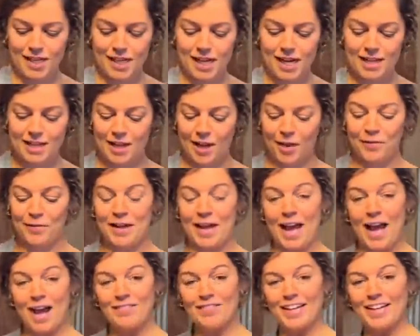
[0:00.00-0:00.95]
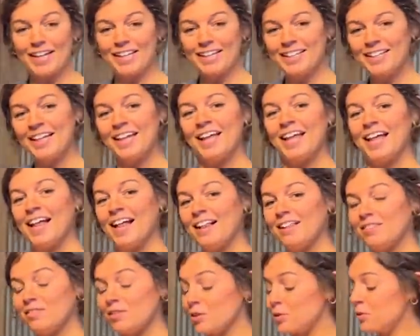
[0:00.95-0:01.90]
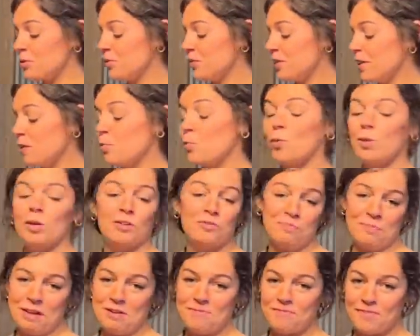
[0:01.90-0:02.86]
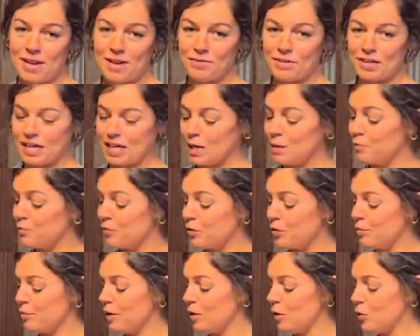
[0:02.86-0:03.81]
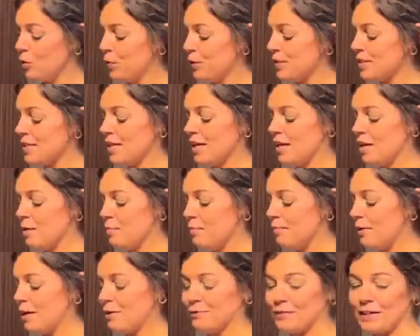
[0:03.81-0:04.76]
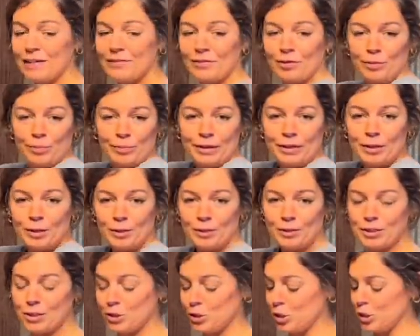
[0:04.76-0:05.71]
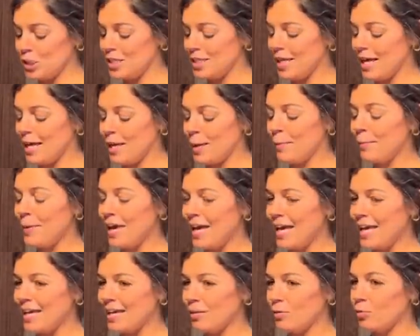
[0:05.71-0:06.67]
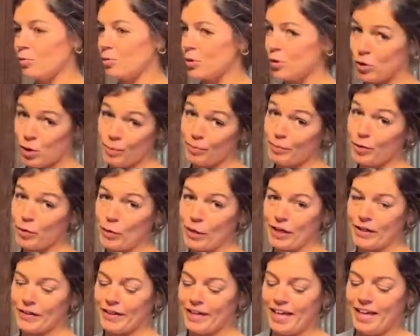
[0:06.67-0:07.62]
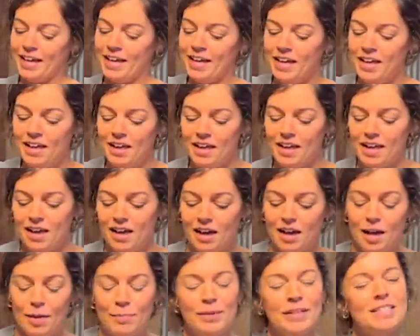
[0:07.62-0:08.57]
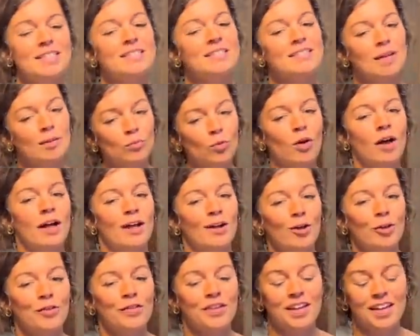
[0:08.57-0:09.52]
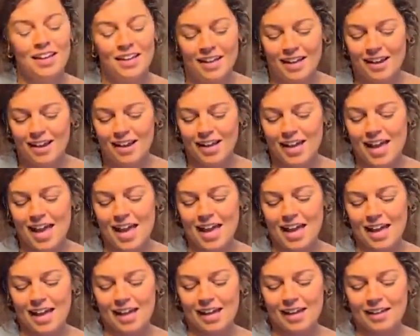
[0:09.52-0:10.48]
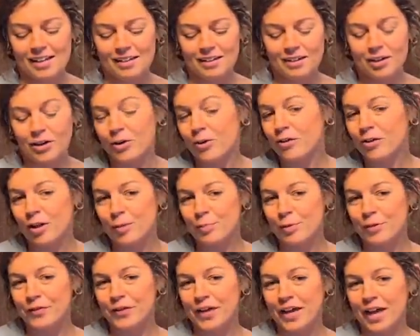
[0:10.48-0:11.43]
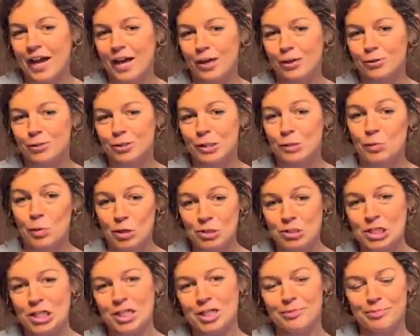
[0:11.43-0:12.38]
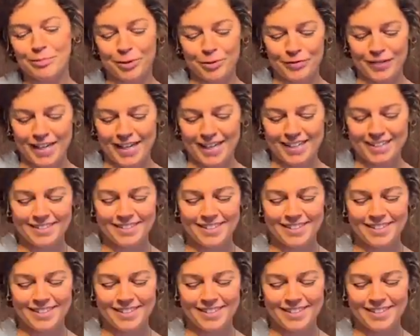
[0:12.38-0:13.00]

And there we have it. Literally one of my favorite comfort meals, my favorite meal to just like make super quickly. Um, it's somewhat healthy and curl up on the couch and watch a good movie.